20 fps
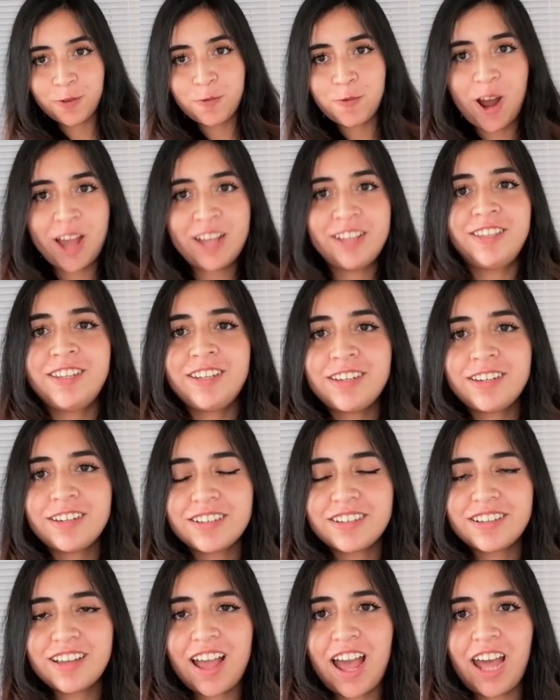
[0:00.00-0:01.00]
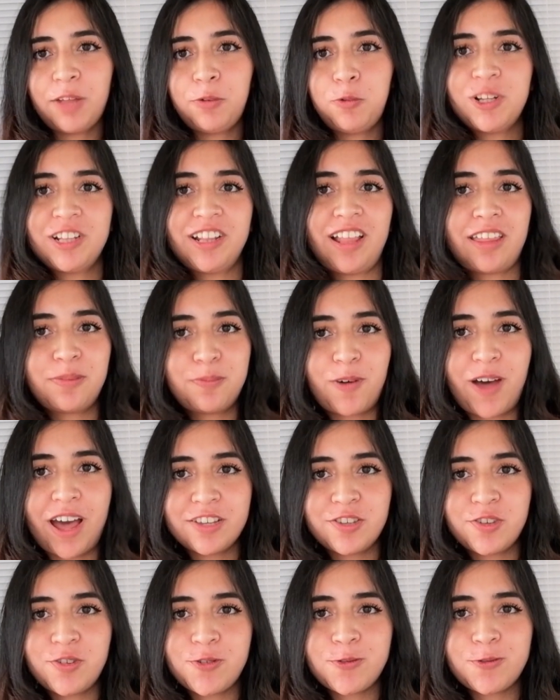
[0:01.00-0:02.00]
writing, I will
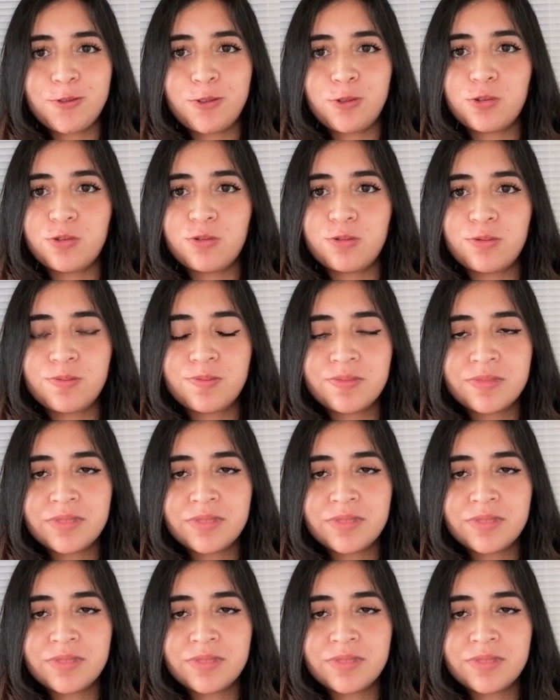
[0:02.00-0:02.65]
advise you to